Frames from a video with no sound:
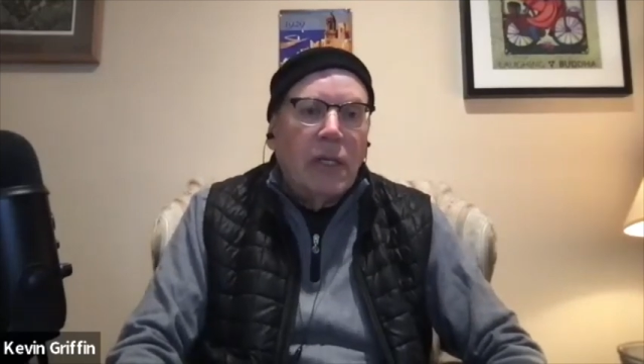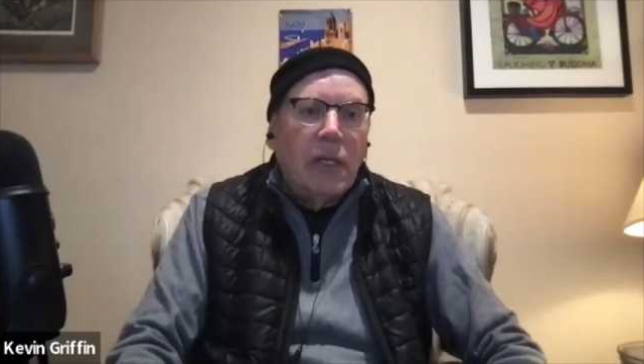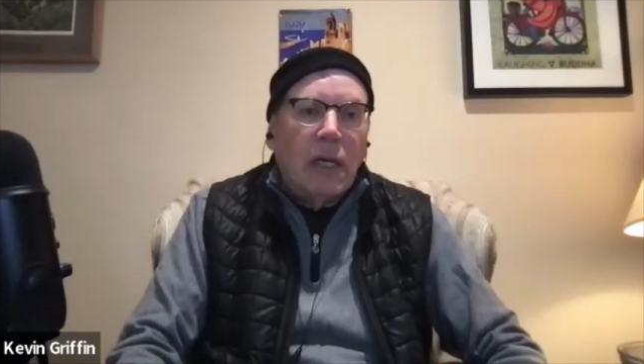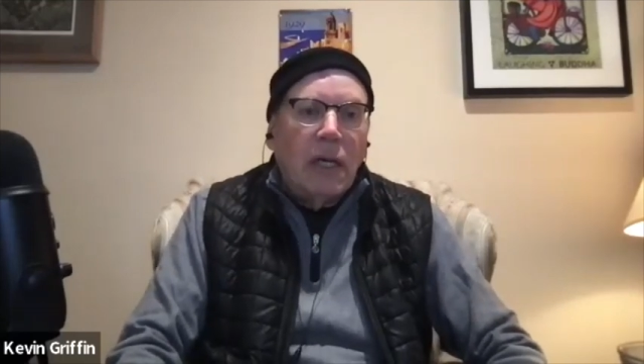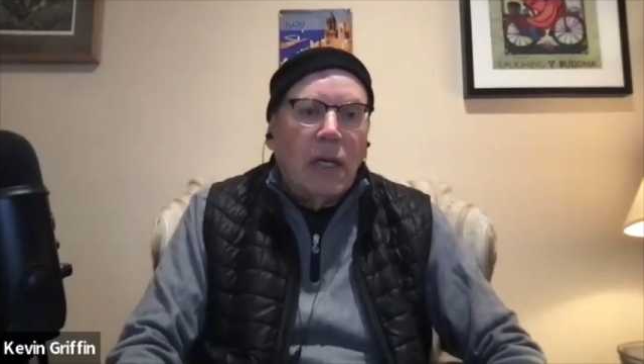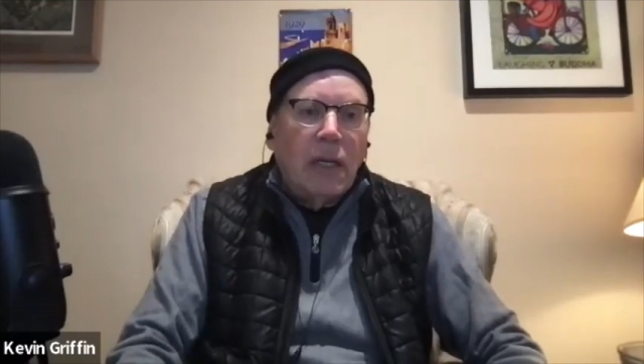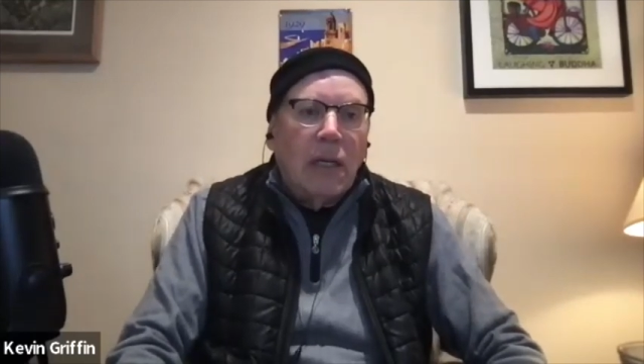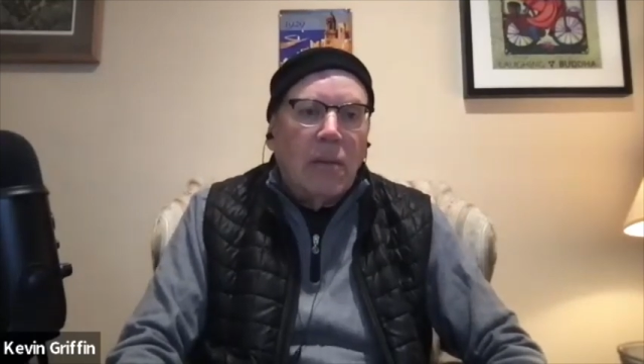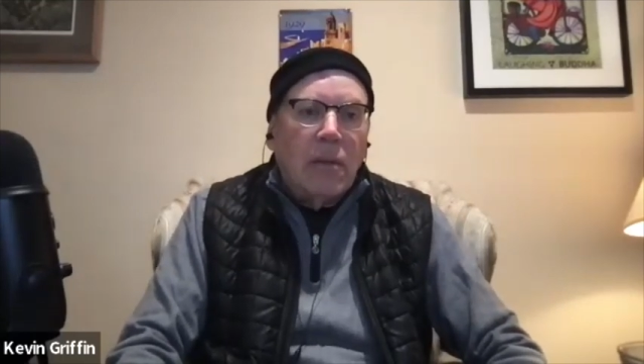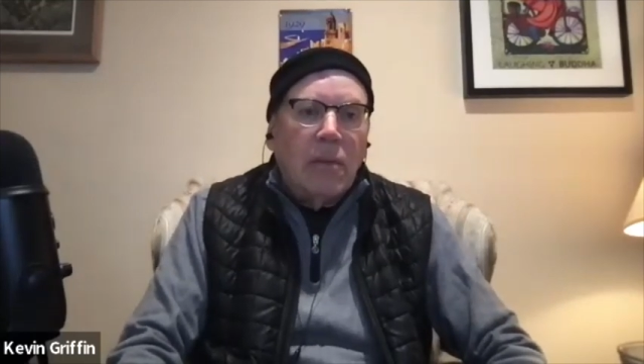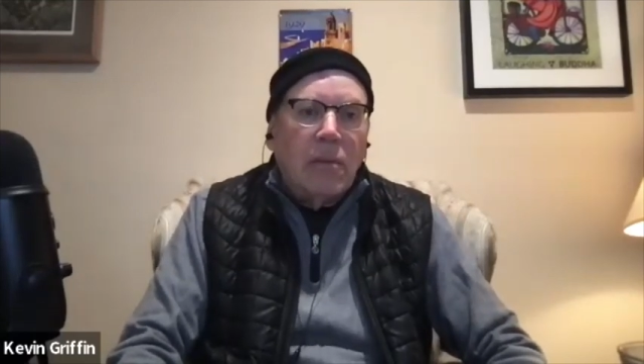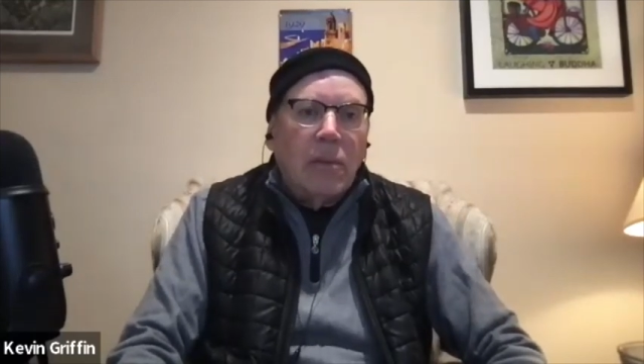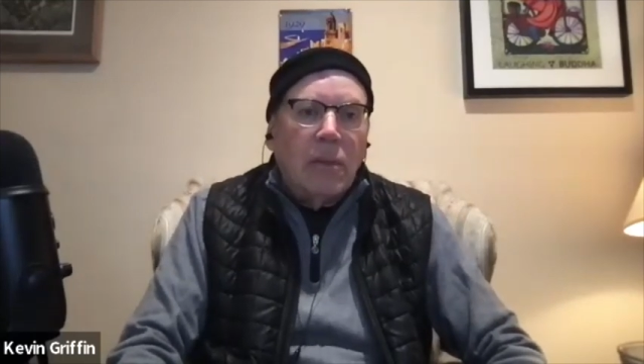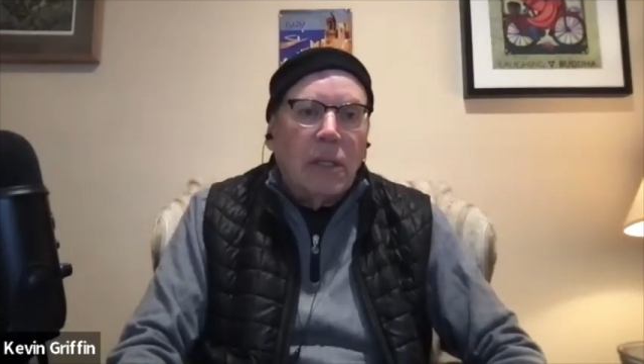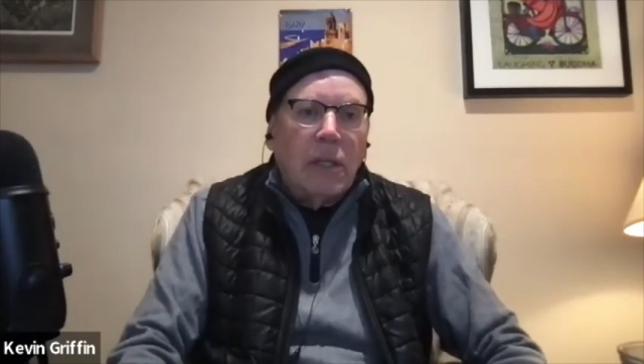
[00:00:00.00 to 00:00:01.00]

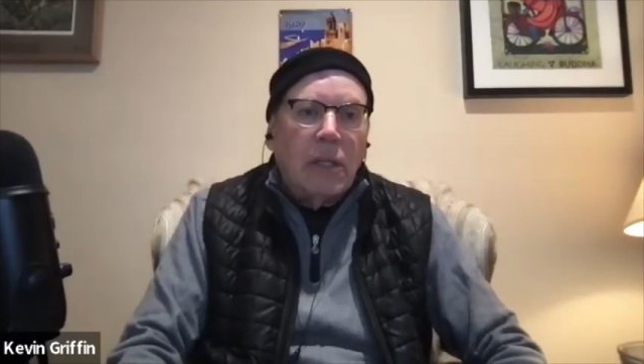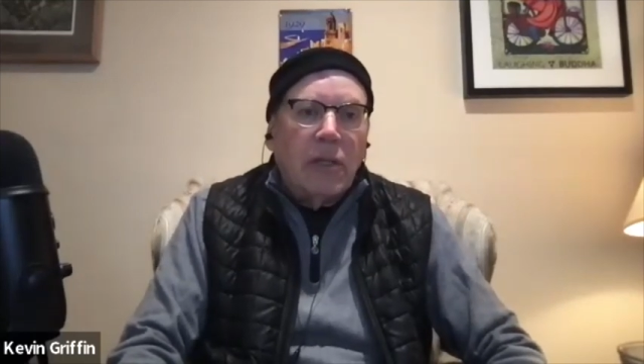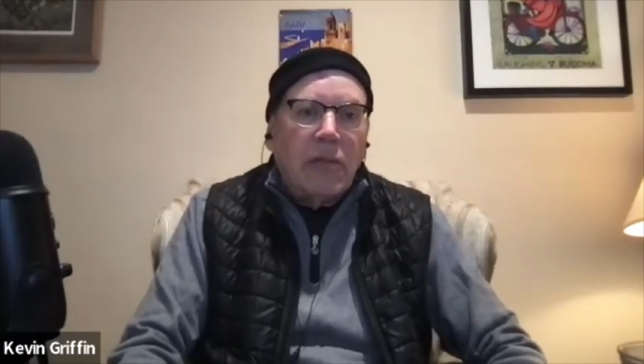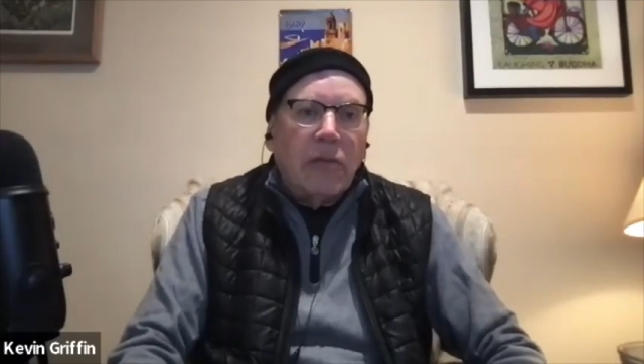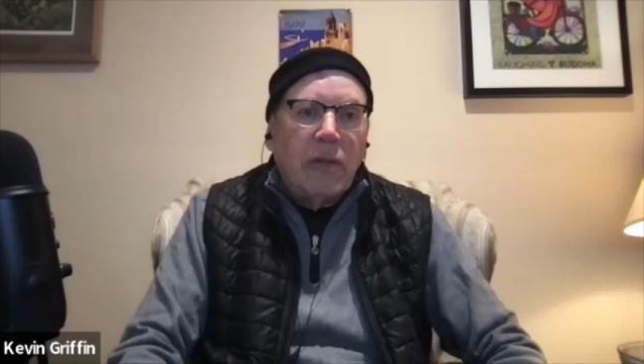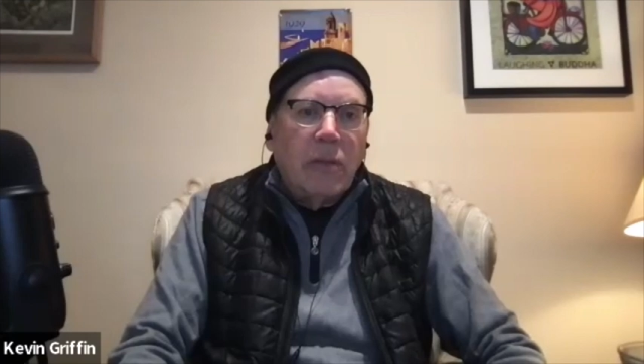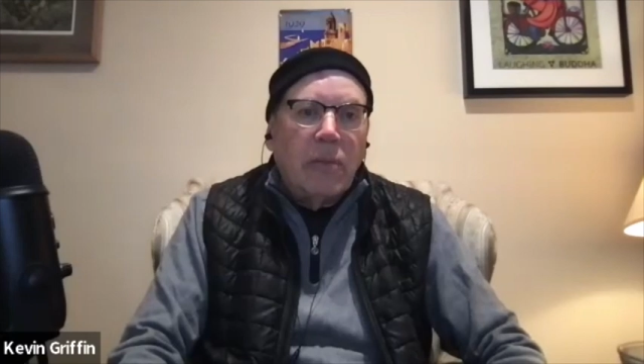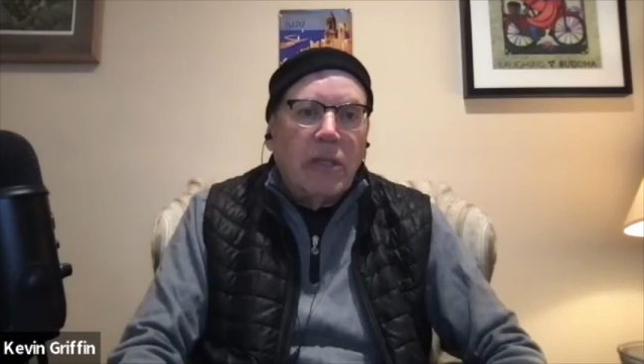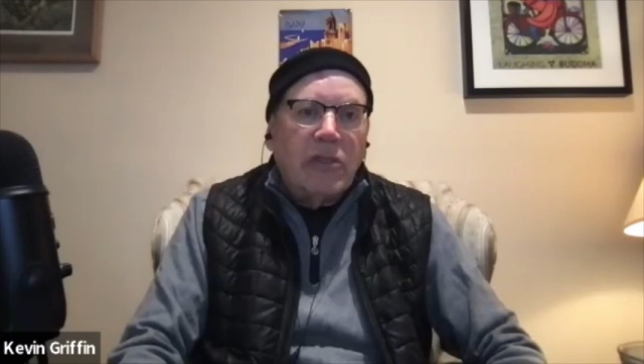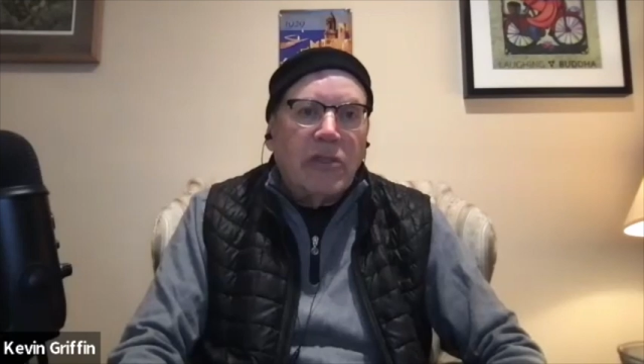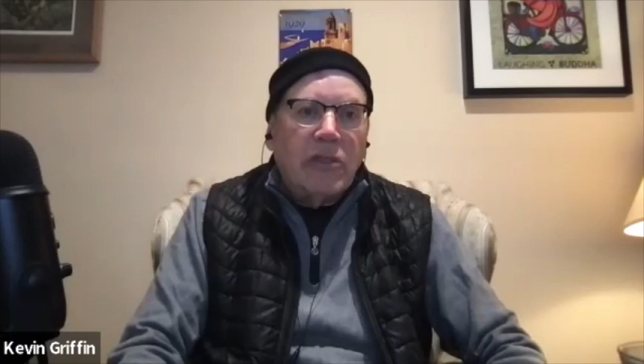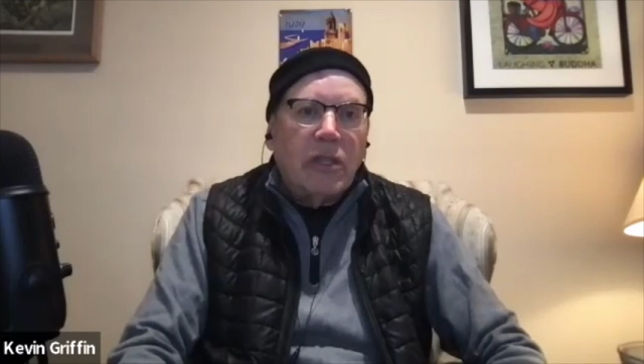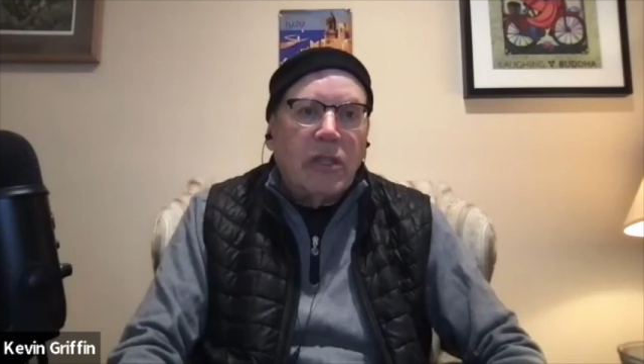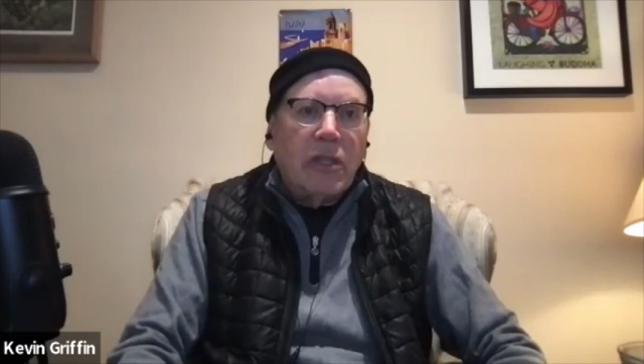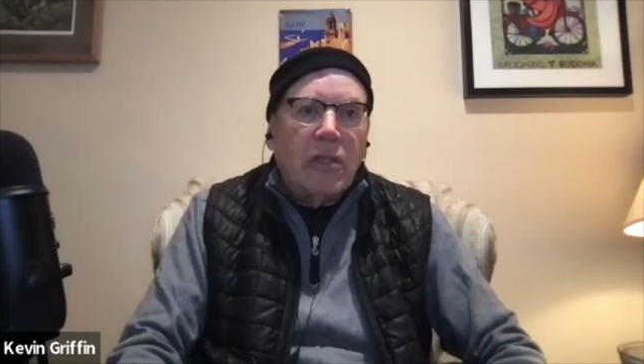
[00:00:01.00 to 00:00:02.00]
But I think
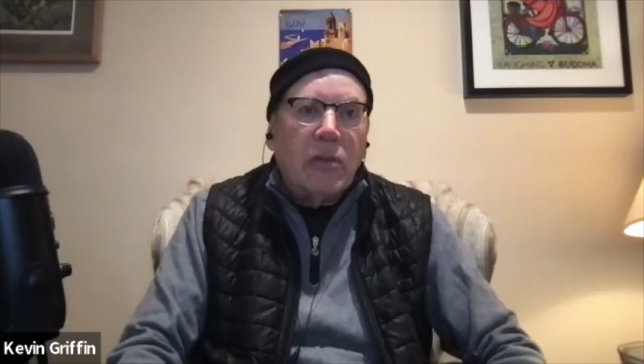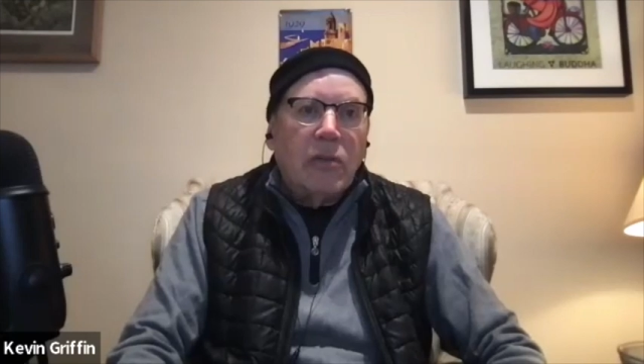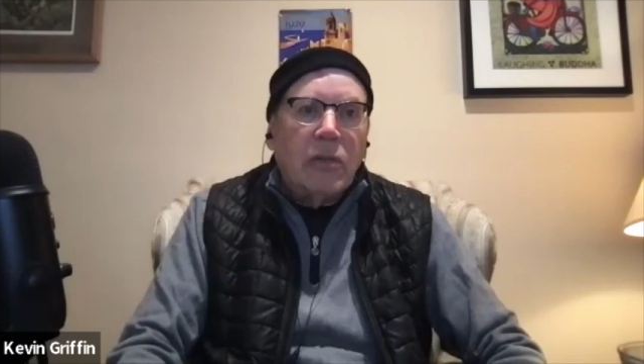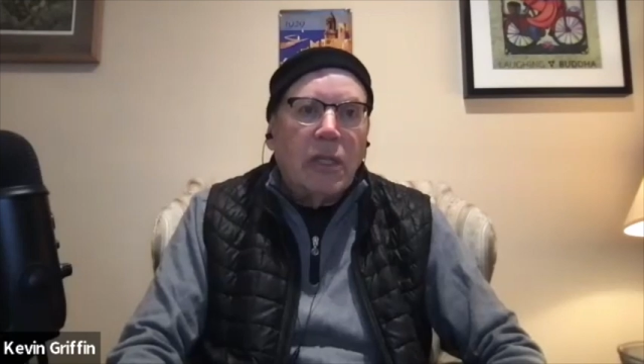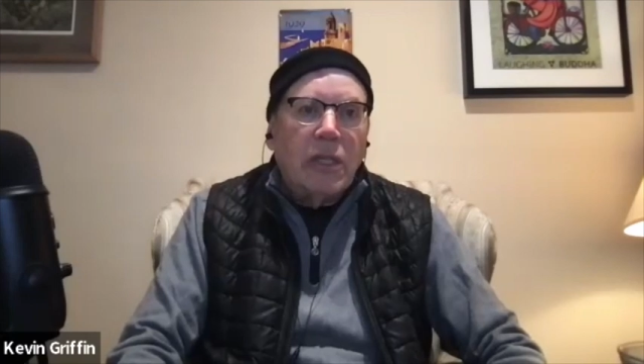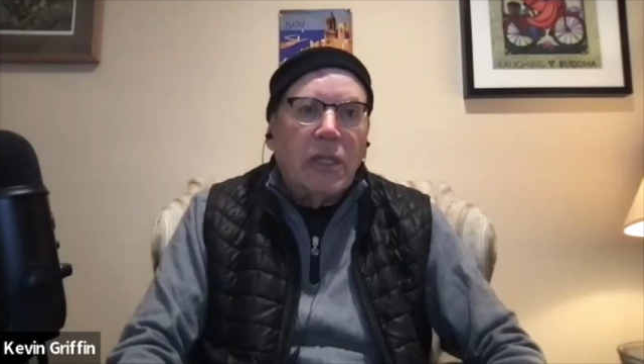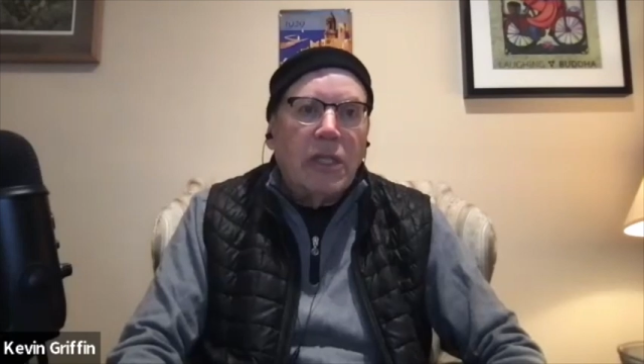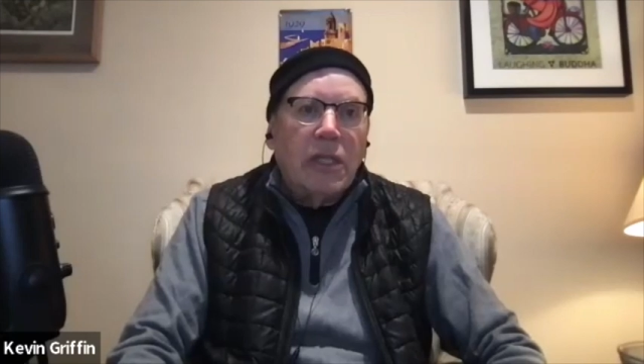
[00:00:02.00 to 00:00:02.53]
Vimalasara really